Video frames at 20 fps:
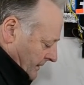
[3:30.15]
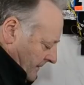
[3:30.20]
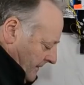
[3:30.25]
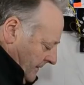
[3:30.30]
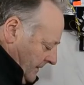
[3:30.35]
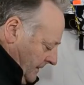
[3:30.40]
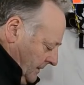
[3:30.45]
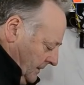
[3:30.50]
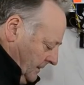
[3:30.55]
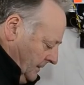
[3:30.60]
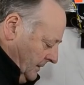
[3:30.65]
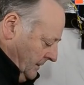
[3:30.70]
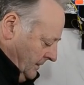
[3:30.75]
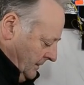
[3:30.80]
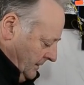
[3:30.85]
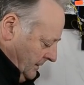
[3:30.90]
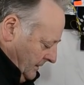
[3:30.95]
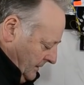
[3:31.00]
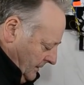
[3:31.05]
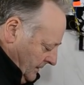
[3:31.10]

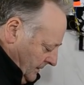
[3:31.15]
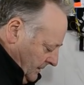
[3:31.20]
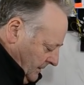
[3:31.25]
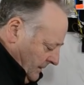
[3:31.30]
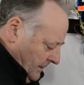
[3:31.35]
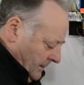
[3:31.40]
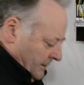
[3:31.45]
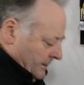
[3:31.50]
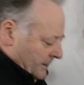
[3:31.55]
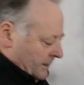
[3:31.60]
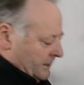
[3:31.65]
that